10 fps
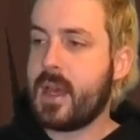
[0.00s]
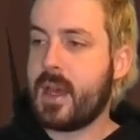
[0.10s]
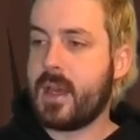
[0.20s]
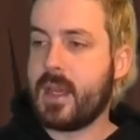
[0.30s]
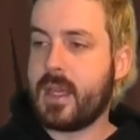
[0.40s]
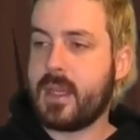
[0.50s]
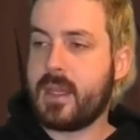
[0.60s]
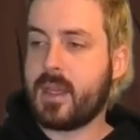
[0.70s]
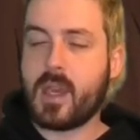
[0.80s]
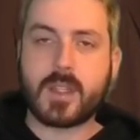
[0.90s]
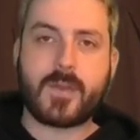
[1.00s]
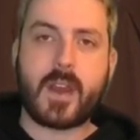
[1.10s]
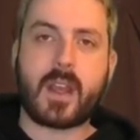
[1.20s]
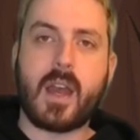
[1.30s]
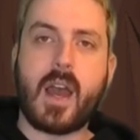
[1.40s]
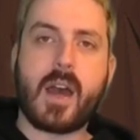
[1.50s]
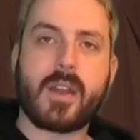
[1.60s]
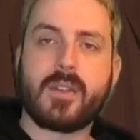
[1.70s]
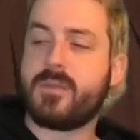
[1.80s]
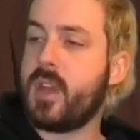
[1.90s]
he goes fucking hard
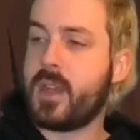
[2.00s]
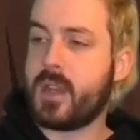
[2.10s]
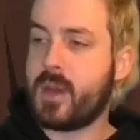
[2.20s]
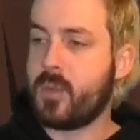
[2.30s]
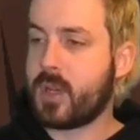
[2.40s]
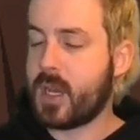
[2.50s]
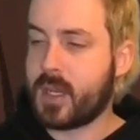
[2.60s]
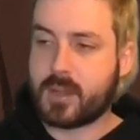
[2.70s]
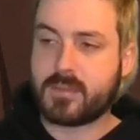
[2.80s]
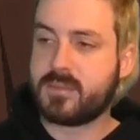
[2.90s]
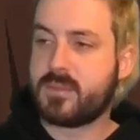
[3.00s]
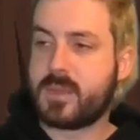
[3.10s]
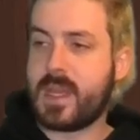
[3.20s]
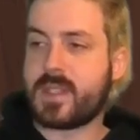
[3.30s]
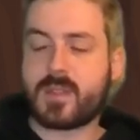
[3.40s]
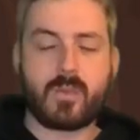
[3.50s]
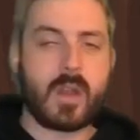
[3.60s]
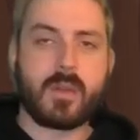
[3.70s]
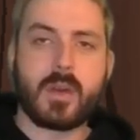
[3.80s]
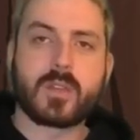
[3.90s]
and 99 wood cutting. That's one
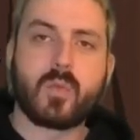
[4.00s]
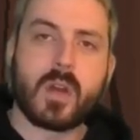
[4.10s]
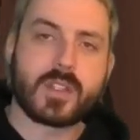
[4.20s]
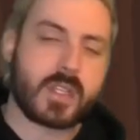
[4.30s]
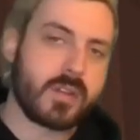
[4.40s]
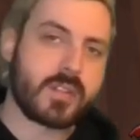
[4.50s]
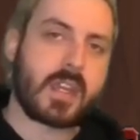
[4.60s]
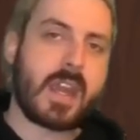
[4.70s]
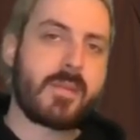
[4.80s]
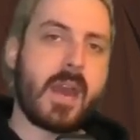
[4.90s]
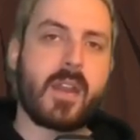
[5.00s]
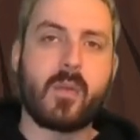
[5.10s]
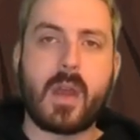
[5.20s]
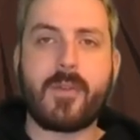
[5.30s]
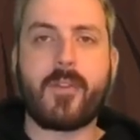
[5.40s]
of the most worst skills in the game. Out of the way for